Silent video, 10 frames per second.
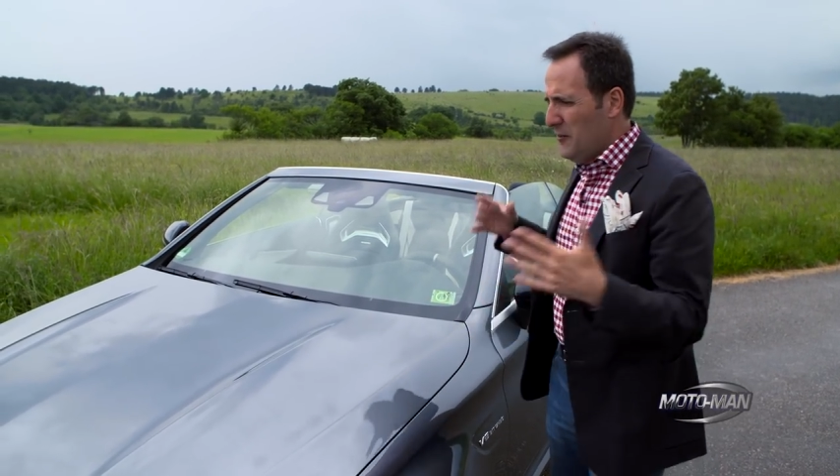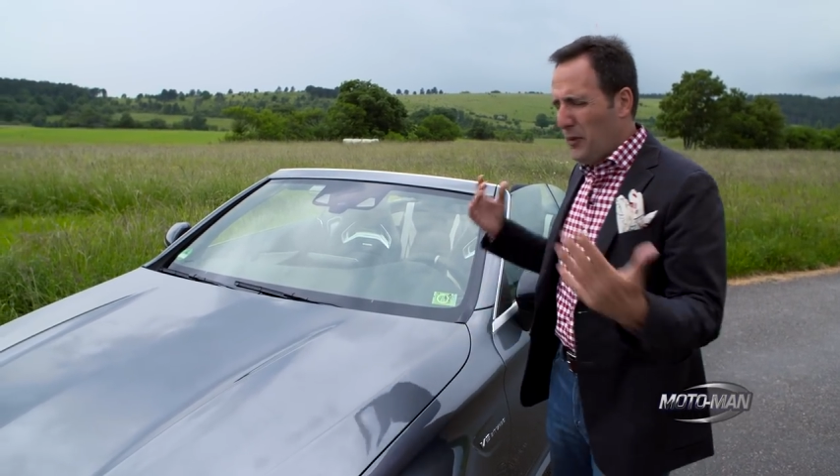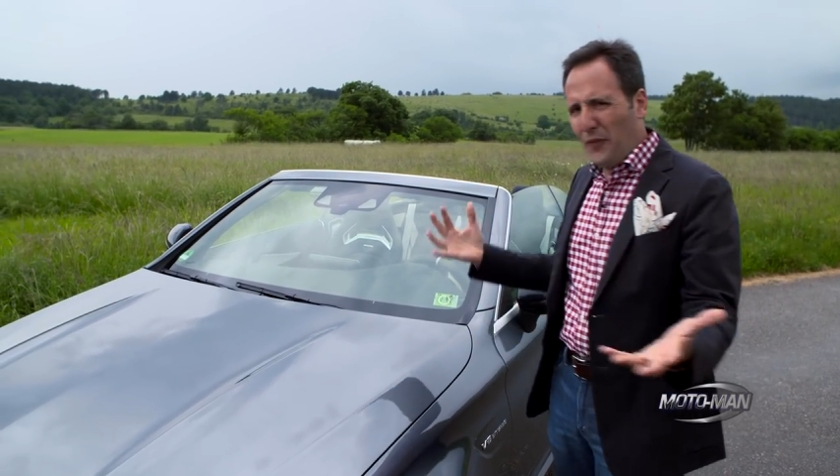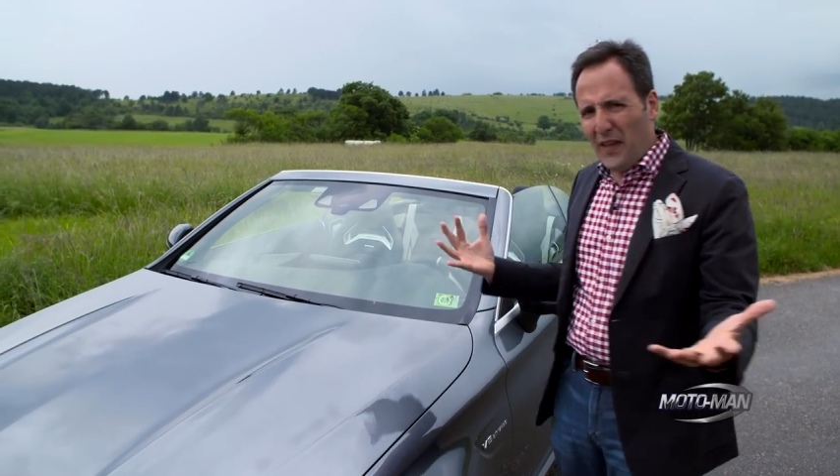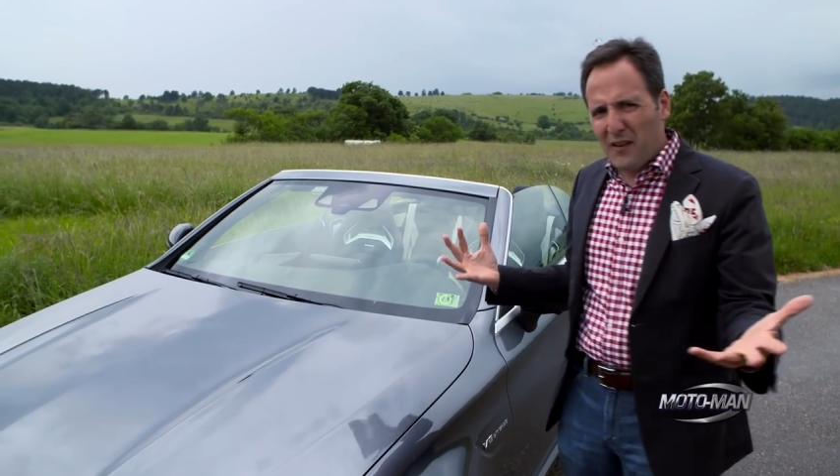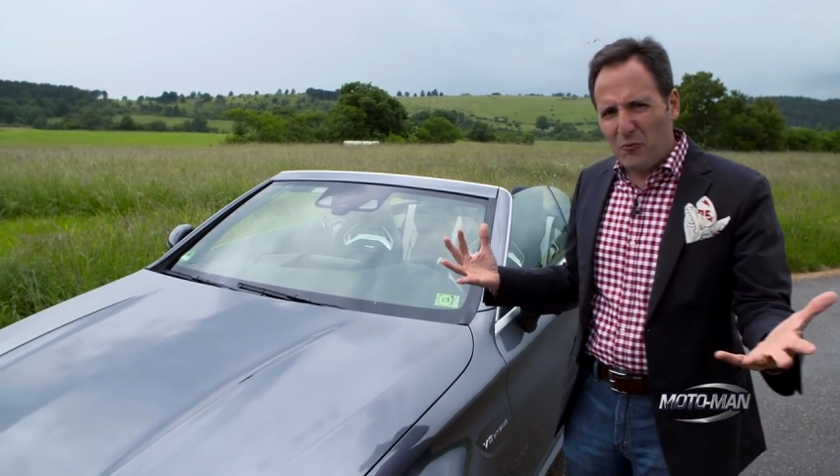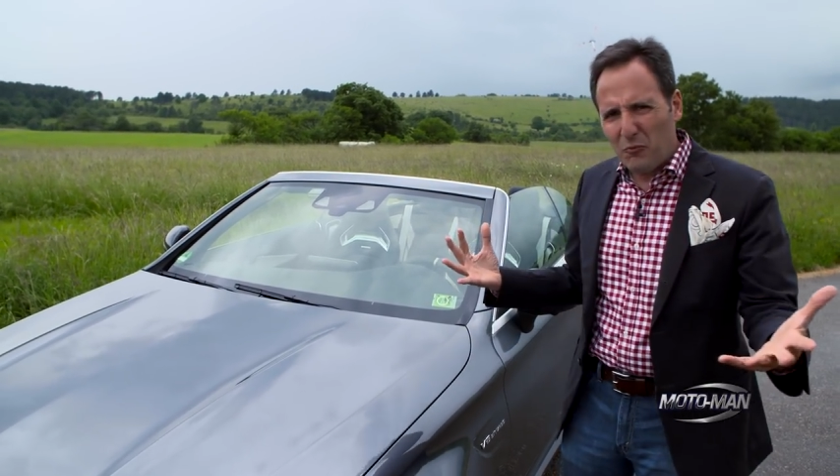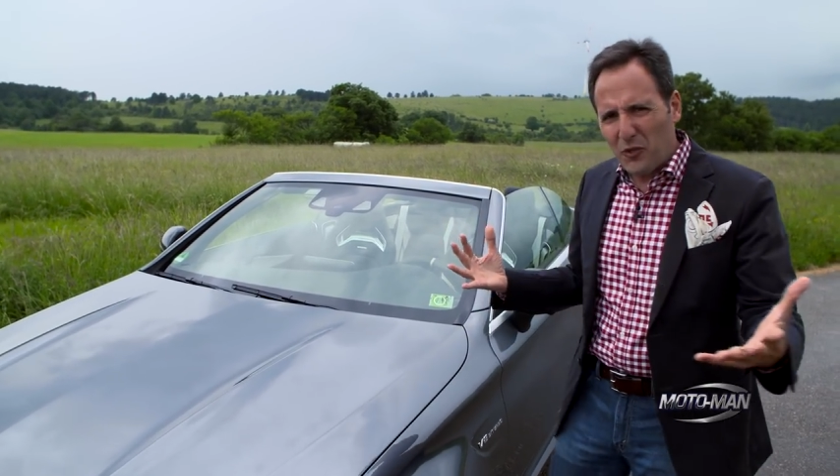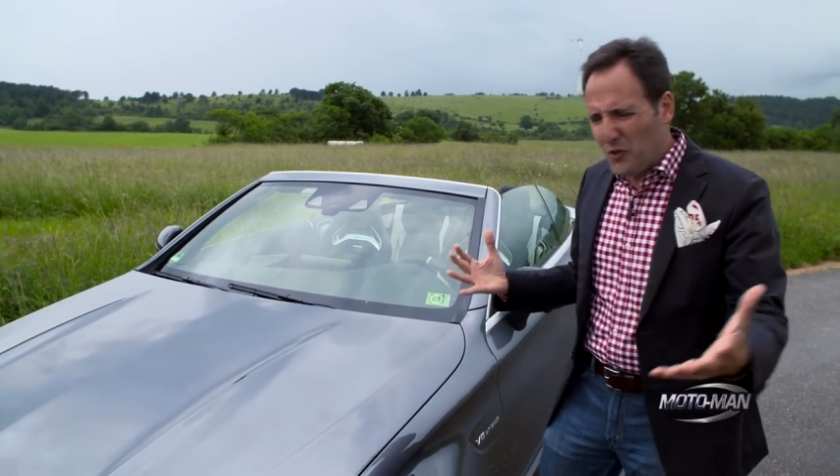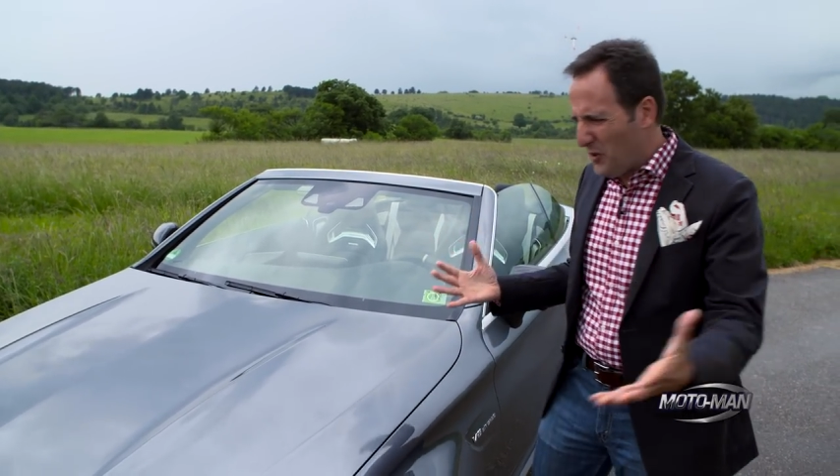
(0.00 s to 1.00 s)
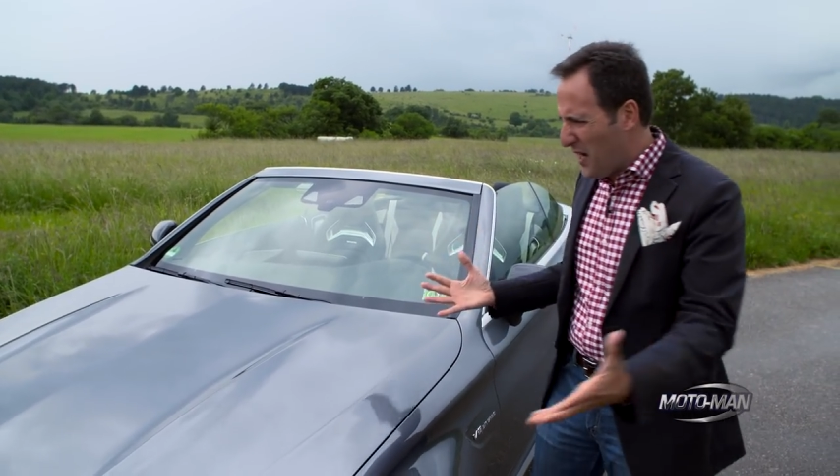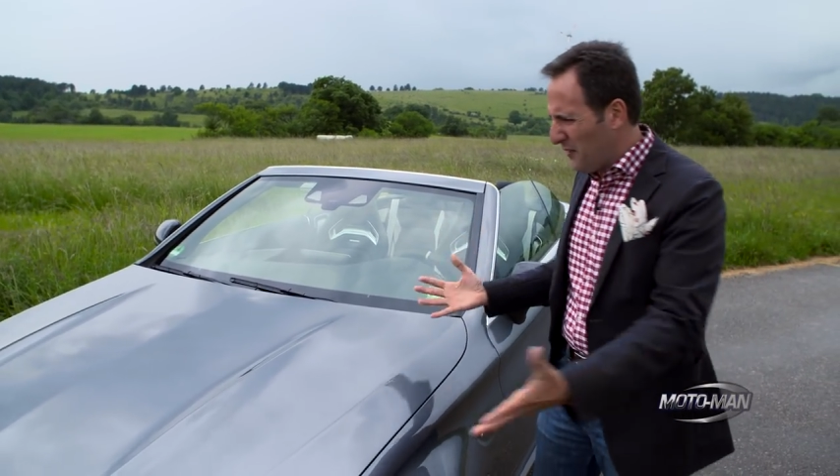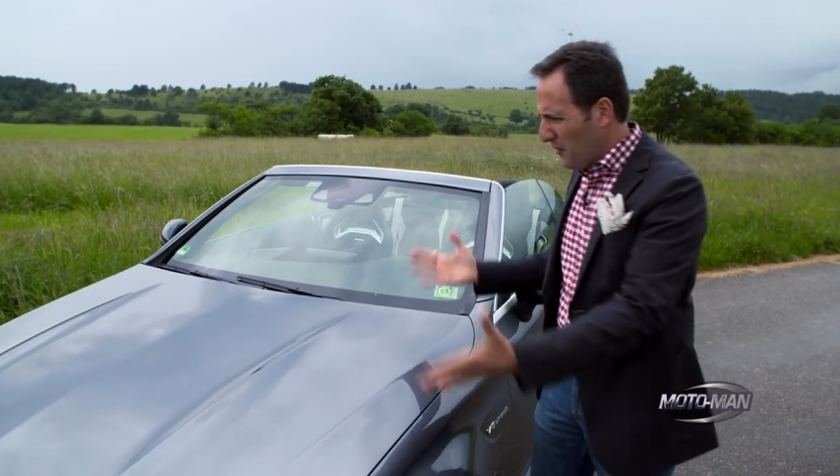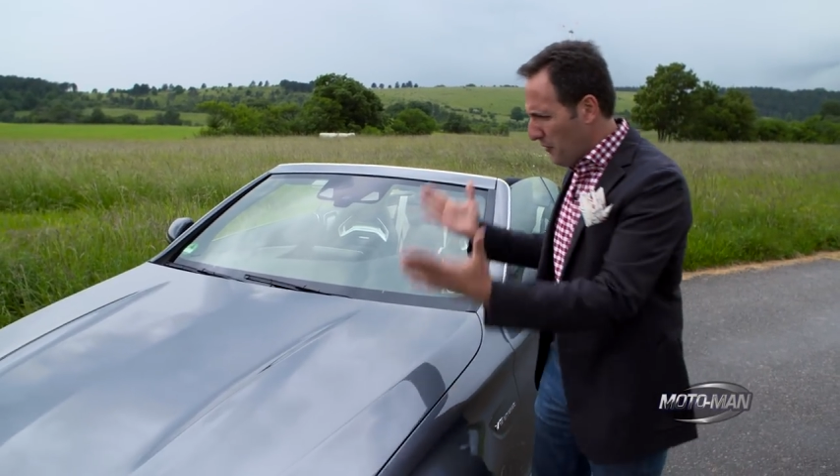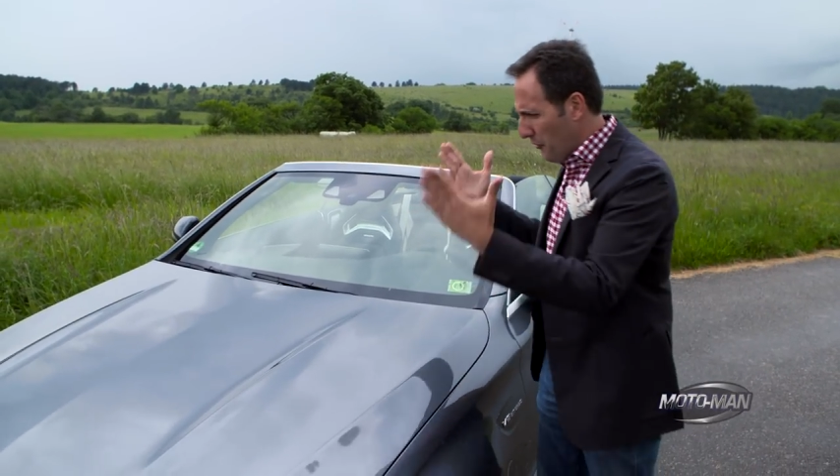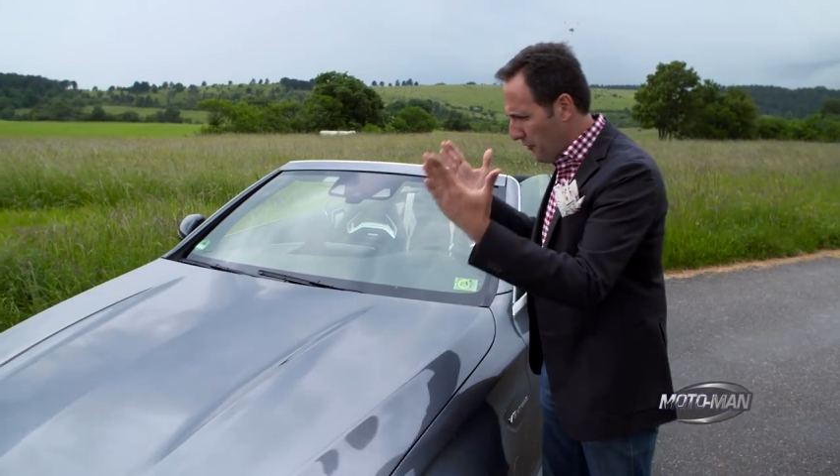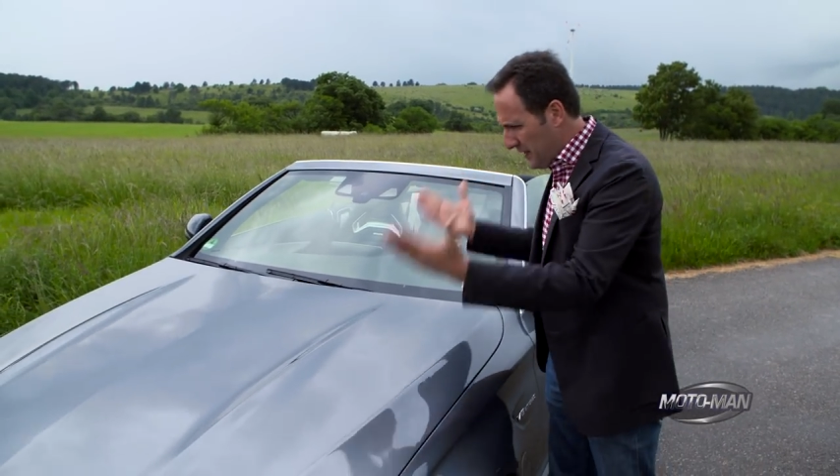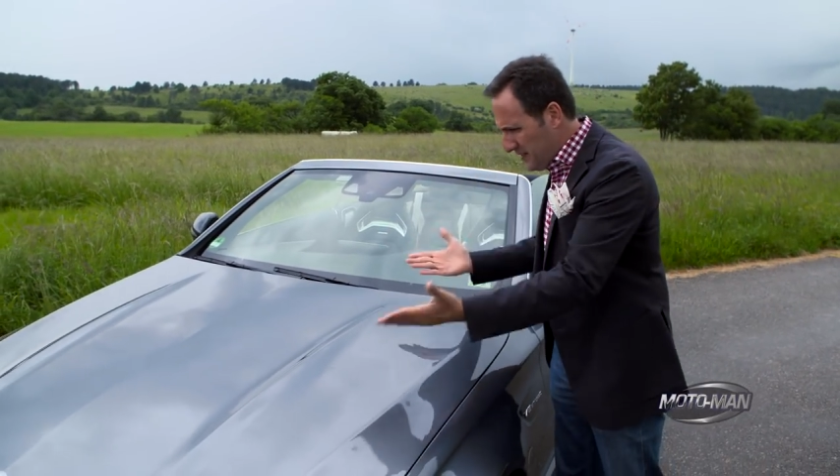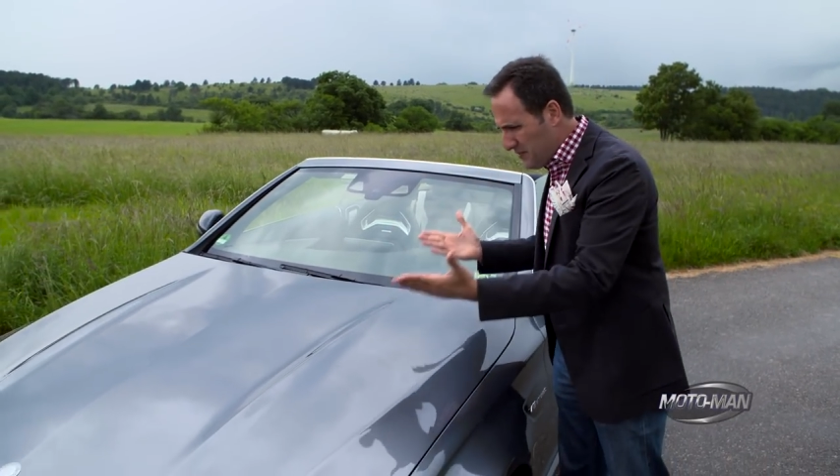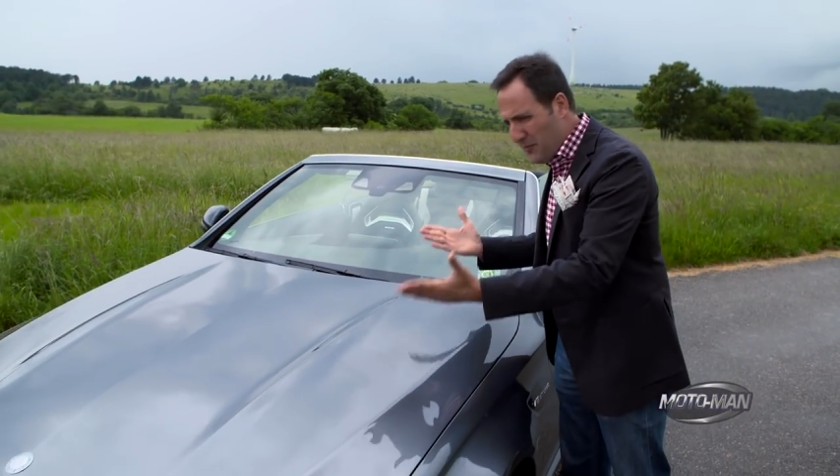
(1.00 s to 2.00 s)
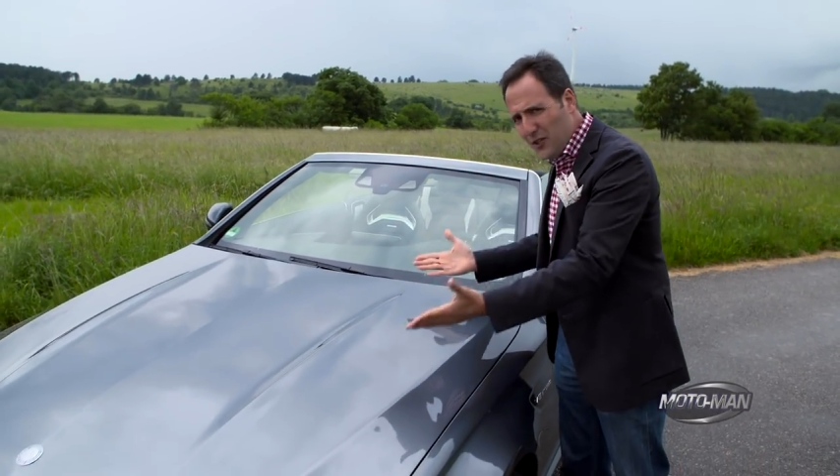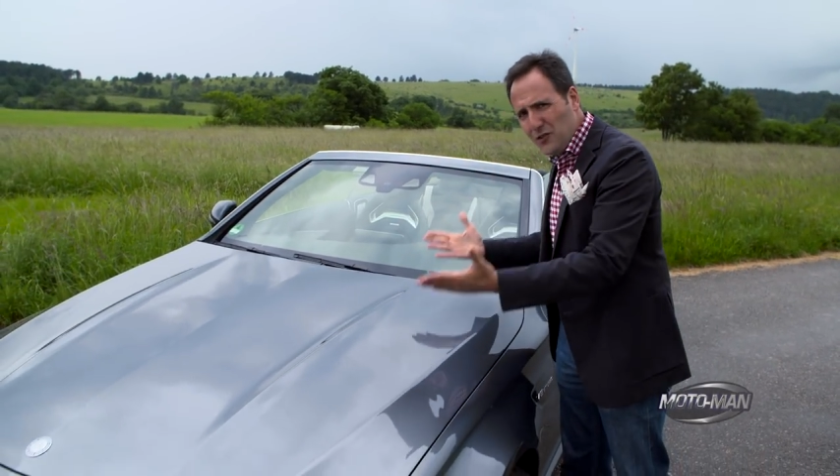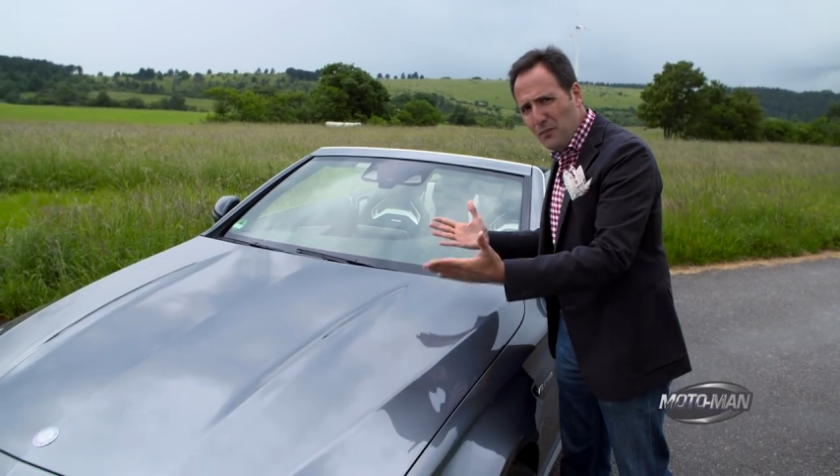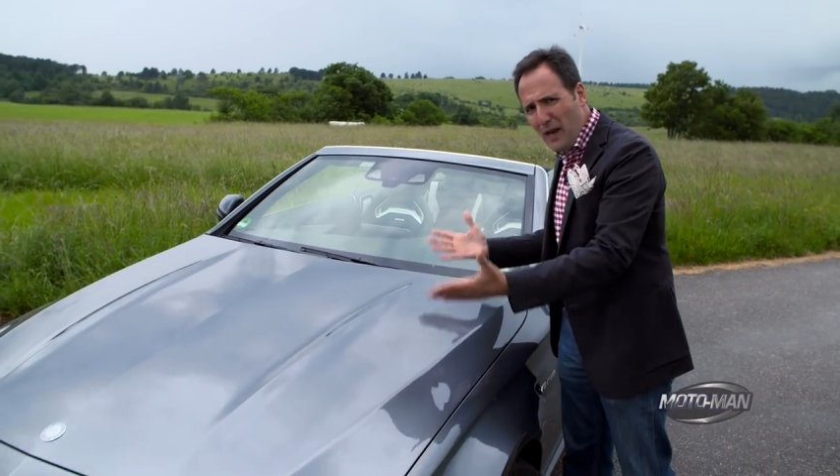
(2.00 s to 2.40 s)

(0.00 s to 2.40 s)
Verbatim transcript: But then when you add this much